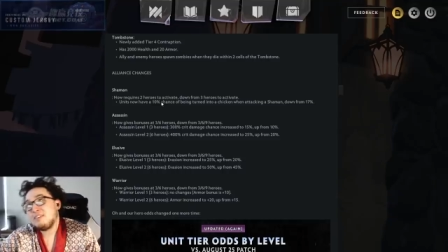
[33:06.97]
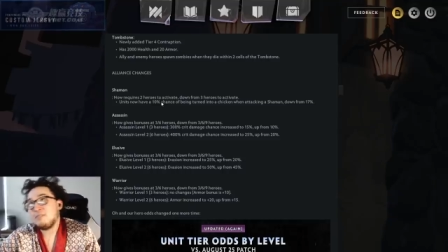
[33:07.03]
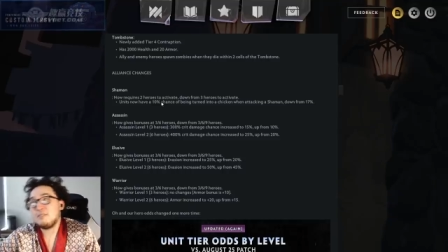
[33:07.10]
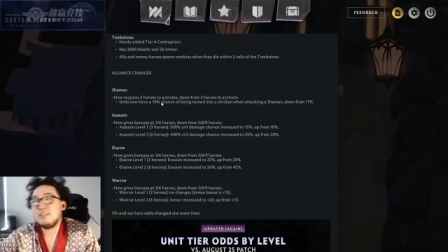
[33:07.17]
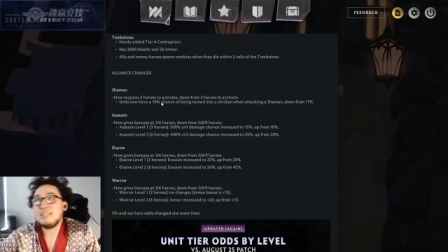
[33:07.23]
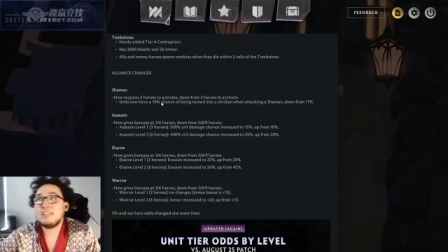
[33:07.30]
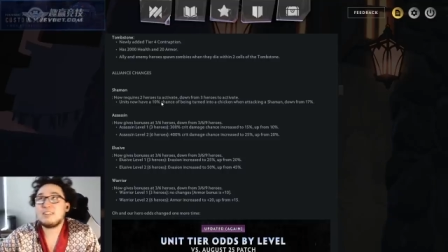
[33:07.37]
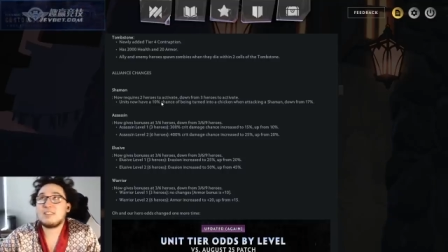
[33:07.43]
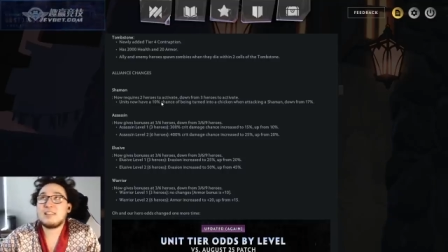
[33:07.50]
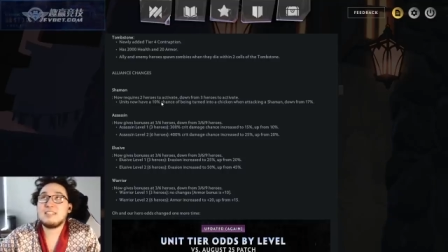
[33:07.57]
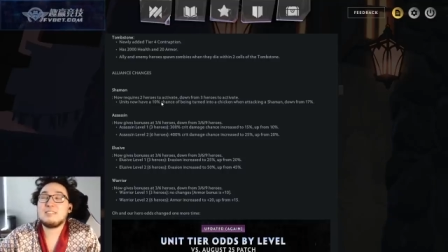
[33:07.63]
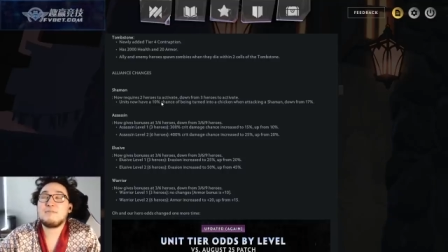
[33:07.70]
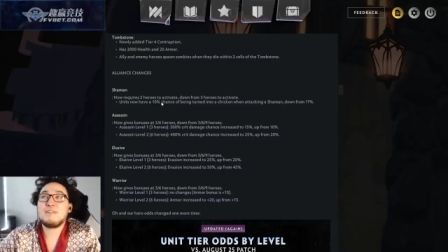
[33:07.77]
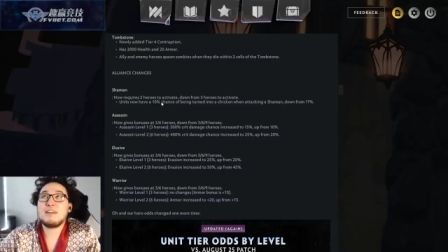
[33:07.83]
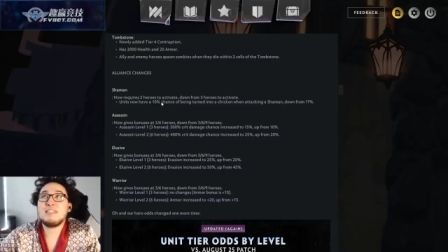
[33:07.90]
you don't need it online
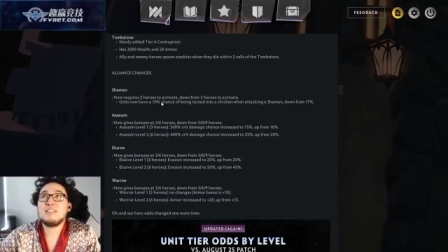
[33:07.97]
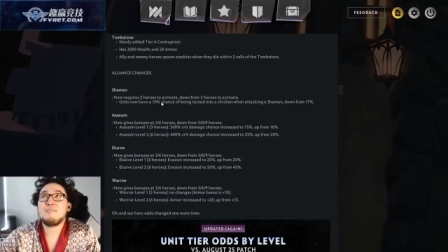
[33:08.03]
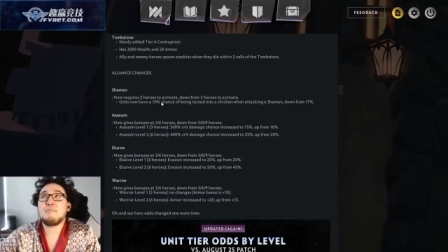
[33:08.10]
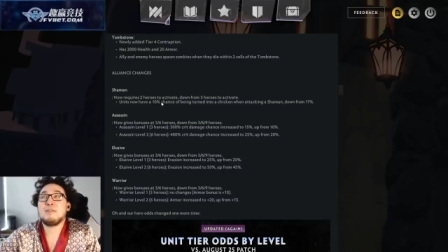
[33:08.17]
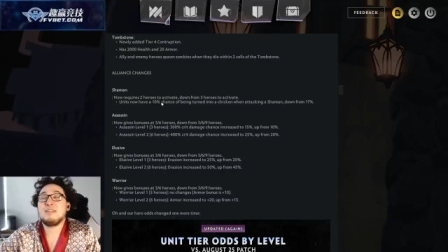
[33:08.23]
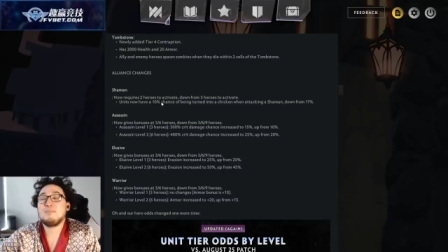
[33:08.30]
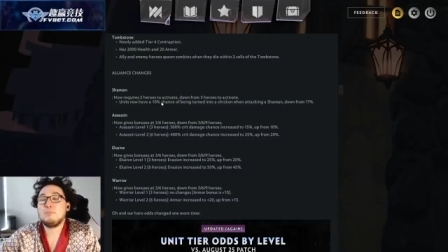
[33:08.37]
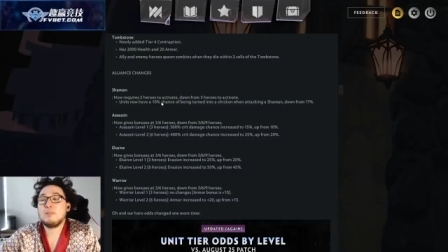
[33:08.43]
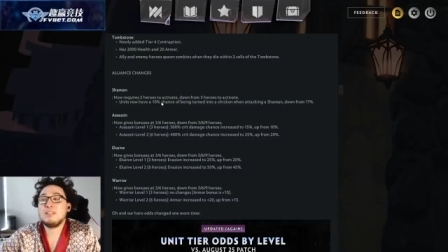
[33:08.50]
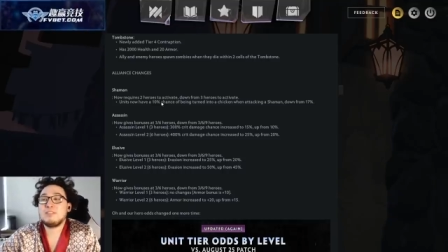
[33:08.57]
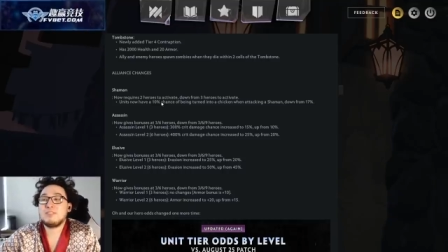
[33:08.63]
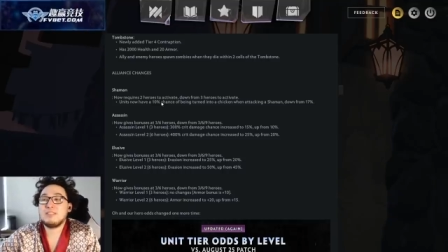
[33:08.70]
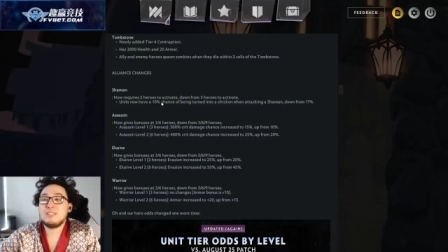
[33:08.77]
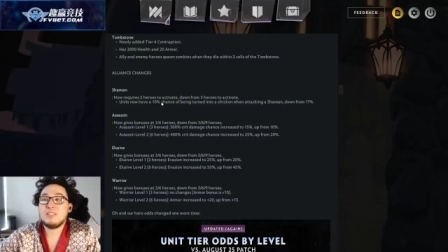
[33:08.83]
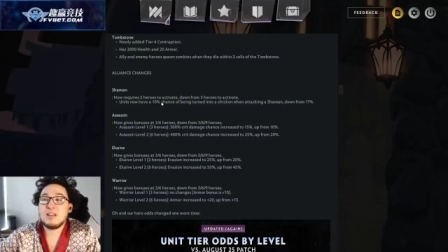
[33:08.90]
to find it, but it will
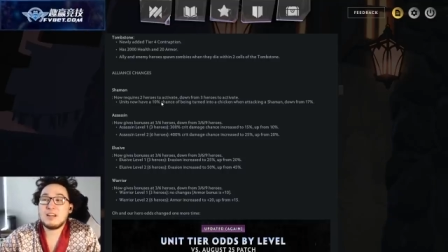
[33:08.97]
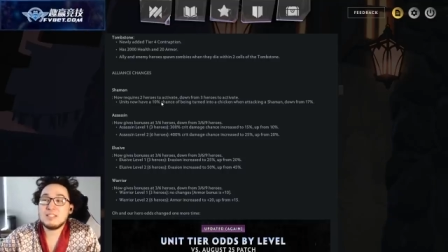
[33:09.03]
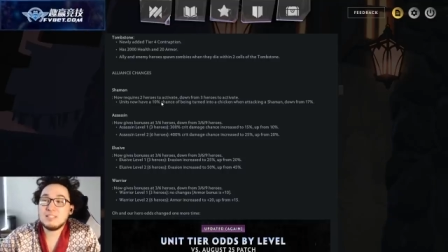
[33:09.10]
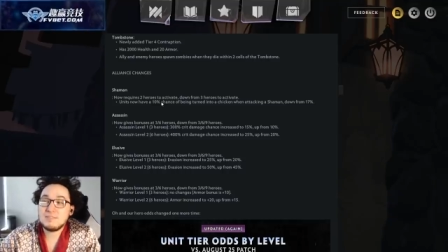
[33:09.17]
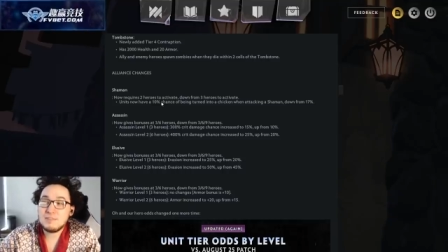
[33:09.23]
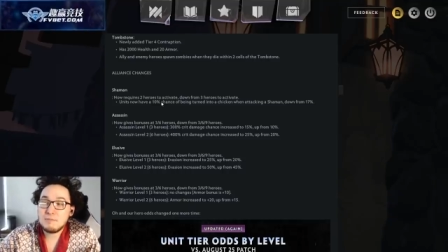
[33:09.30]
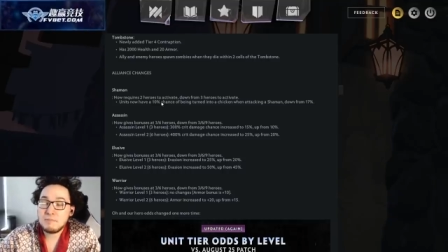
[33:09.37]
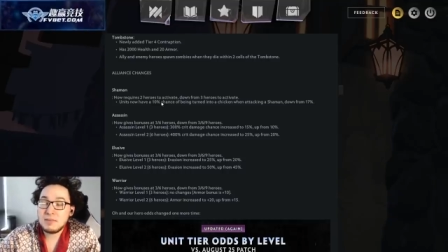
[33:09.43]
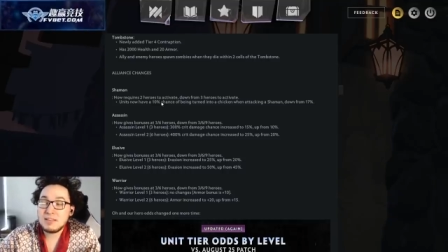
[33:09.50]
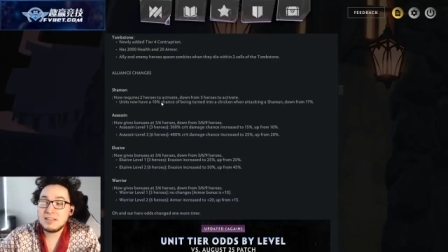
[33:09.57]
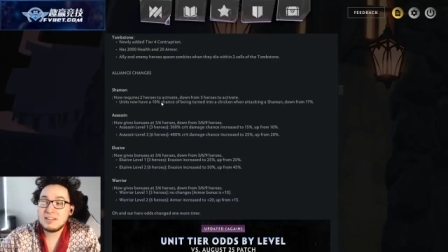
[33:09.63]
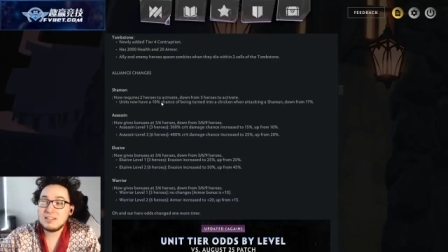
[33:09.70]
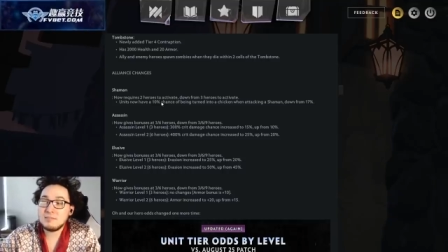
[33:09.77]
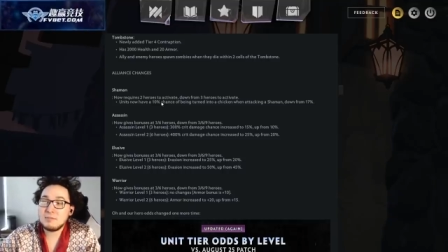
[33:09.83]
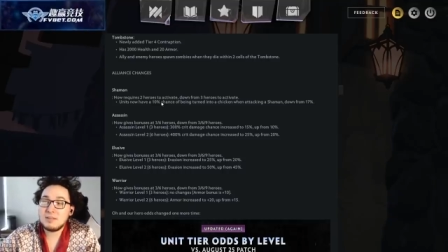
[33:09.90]
increase the odds of it being
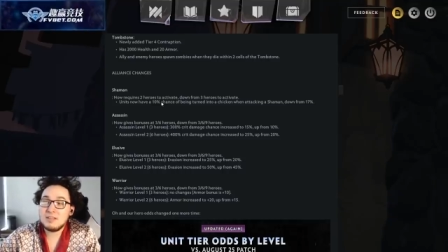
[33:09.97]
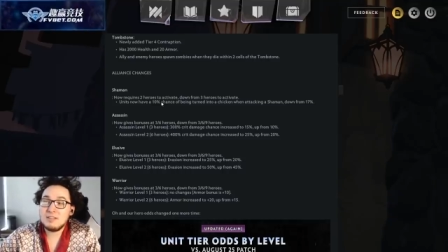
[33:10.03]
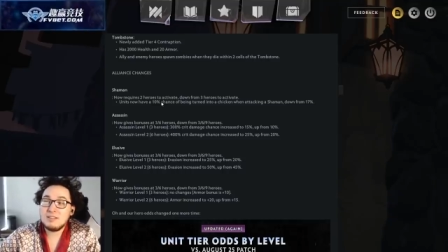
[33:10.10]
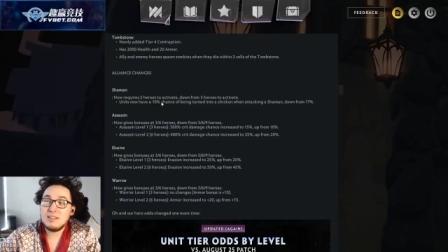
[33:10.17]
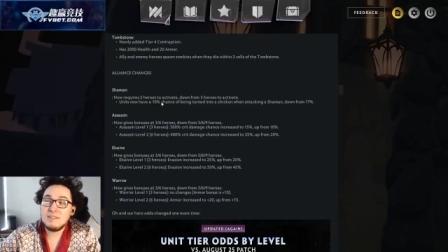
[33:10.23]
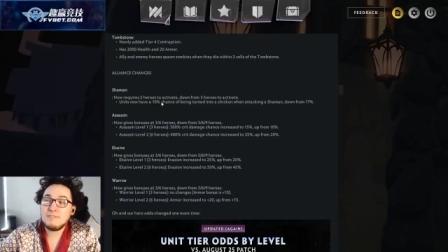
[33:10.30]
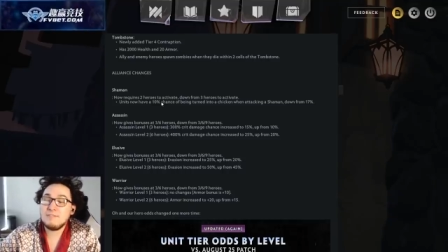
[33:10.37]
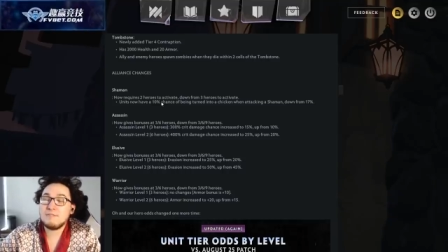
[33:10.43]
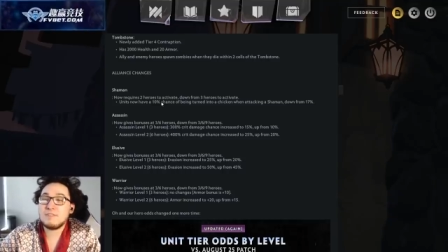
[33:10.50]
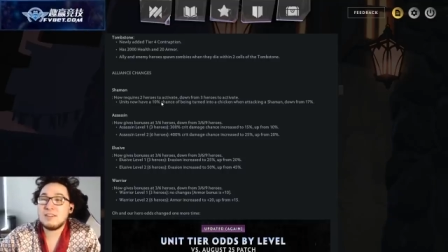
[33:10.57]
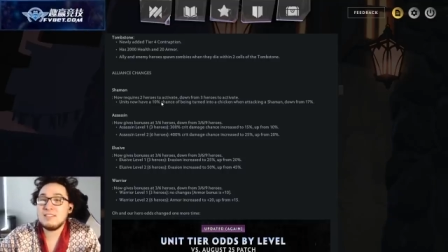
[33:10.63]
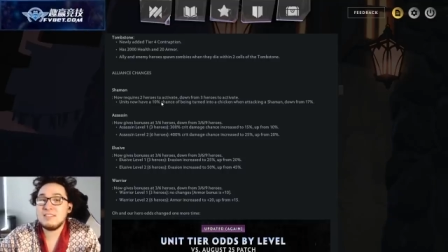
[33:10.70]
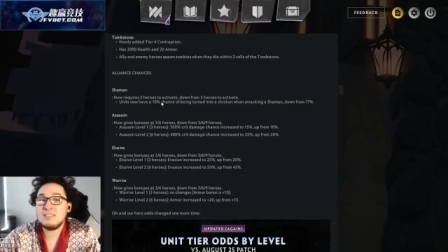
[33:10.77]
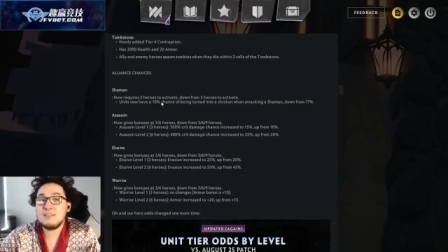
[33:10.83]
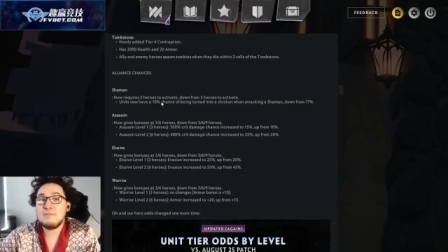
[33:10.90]
Enigma if you
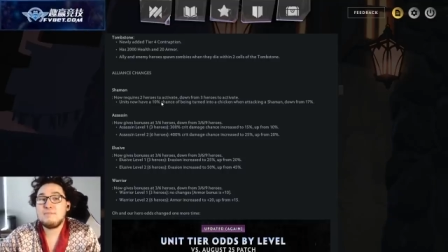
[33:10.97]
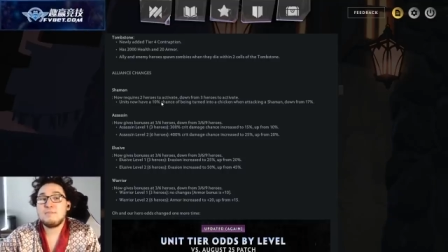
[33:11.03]
find it.